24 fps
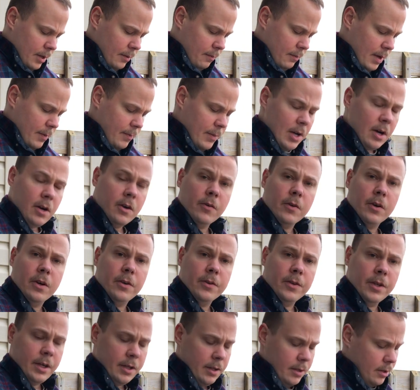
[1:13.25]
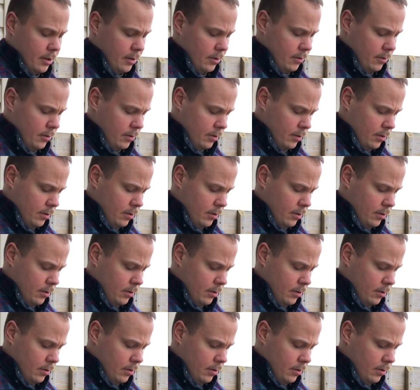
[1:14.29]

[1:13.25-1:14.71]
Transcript: Made me hungry all night though.